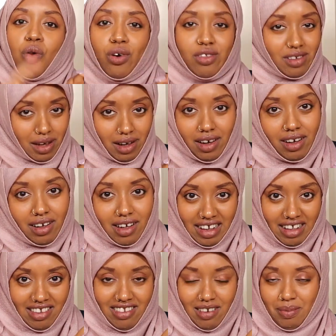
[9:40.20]

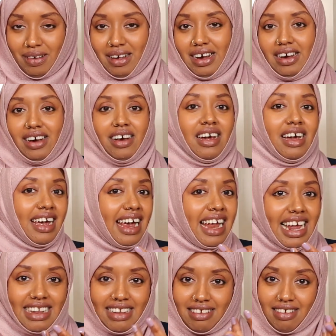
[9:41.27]
water supplier,
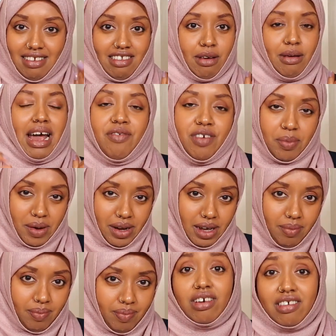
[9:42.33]
electricity,
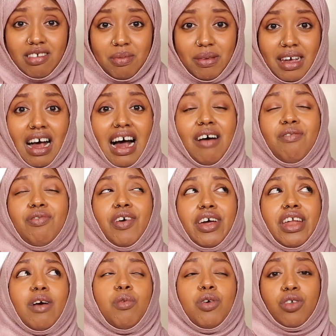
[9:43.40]
everybody. Trust me, I've
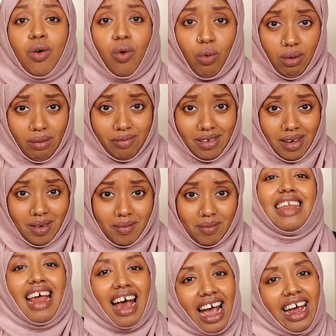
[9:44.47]
done it with all of them.
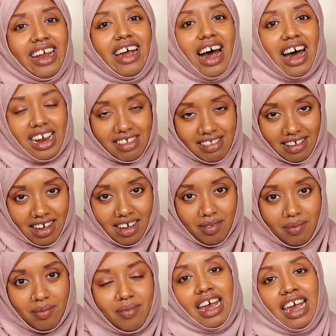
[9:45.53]
9 out of
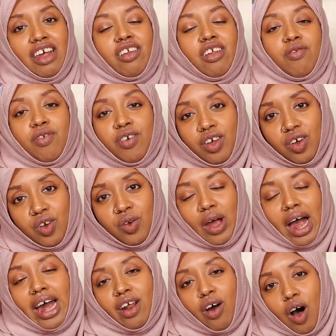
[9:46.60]
10, they review
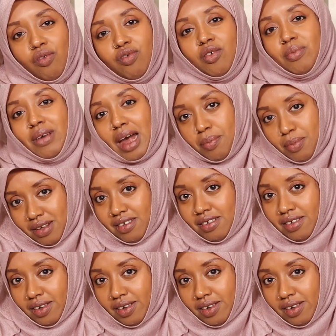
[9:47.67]
and offer me a better